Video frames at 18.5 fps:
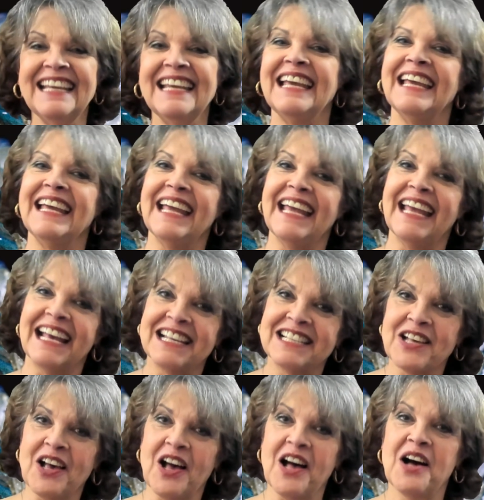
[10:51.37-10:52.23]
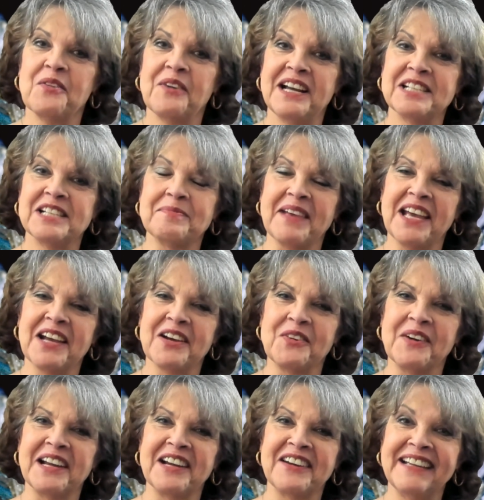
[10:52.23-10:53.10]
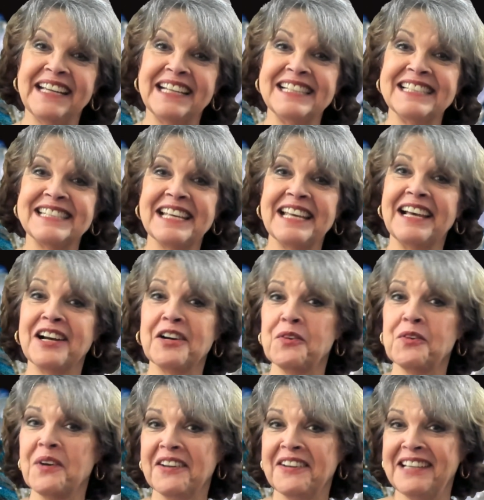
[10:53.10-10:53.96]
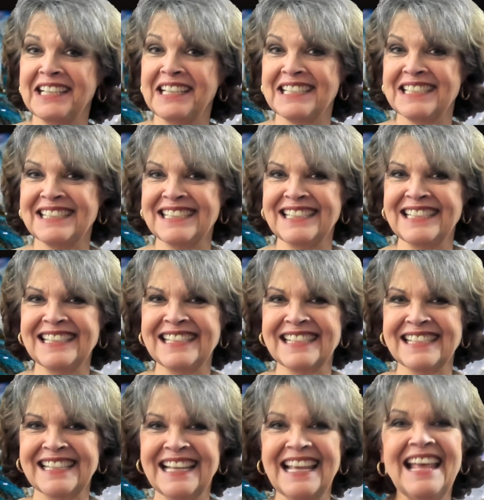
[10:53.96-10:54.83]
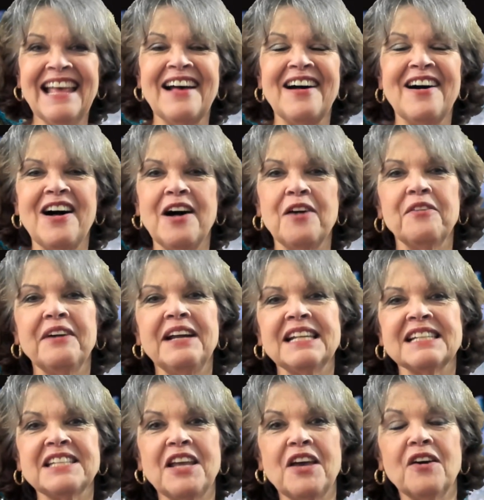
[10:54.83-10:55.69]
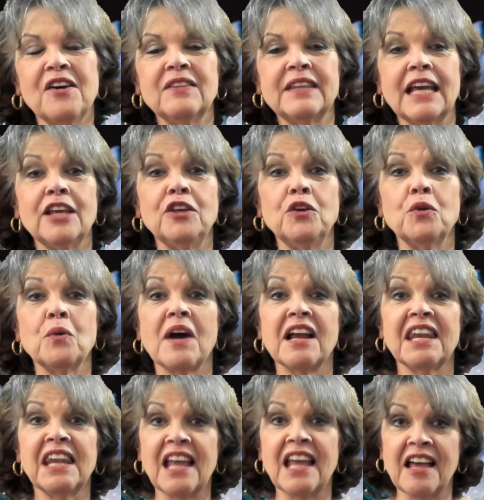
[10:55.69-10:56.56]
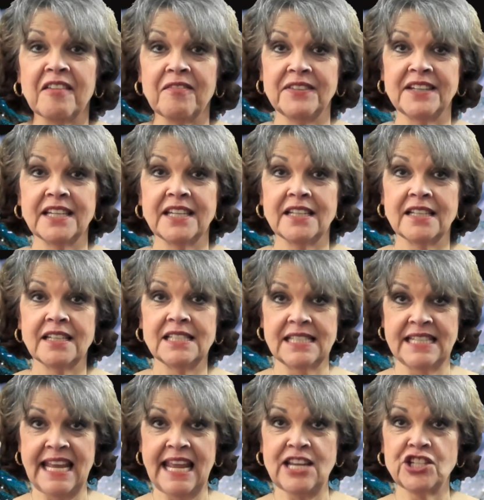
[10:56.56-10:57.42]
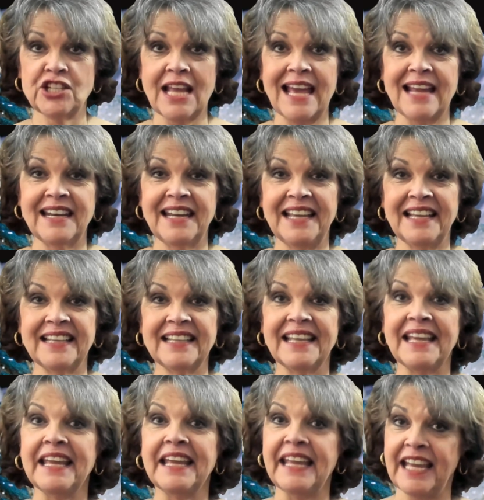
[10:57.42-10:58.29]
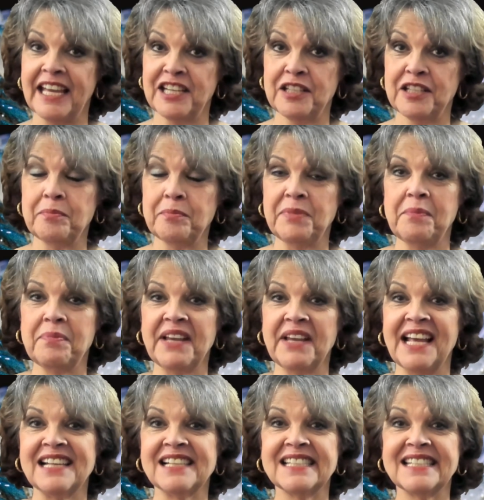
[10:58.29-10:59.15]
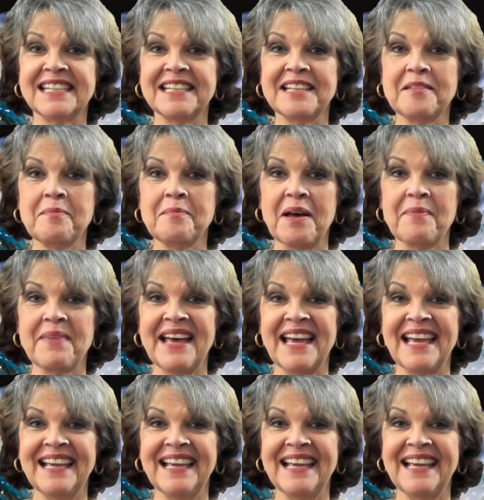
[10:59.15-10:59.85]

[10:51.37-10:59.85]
As always, my Aquarians, Aquariuses, always know that you are loved. Stay shining and be blessed. Bye-bye.